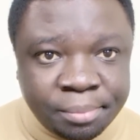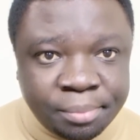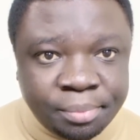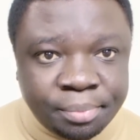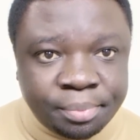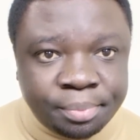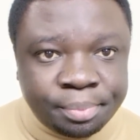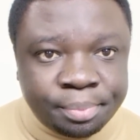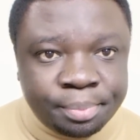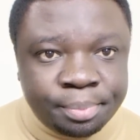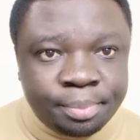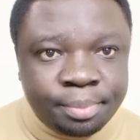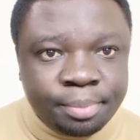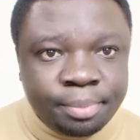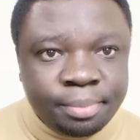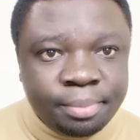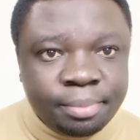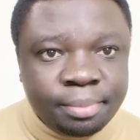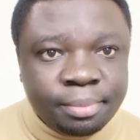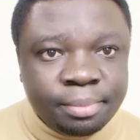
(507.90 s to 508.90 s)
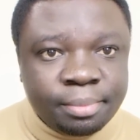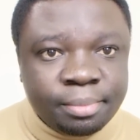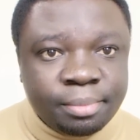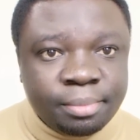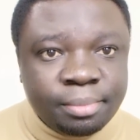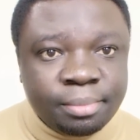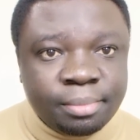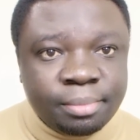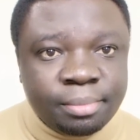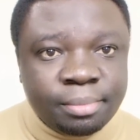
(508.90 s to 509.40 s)

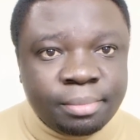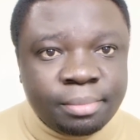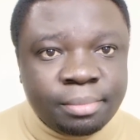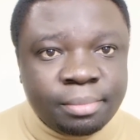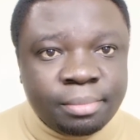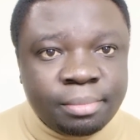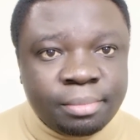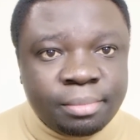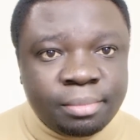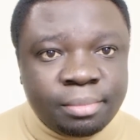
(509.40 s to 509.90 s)
(silence)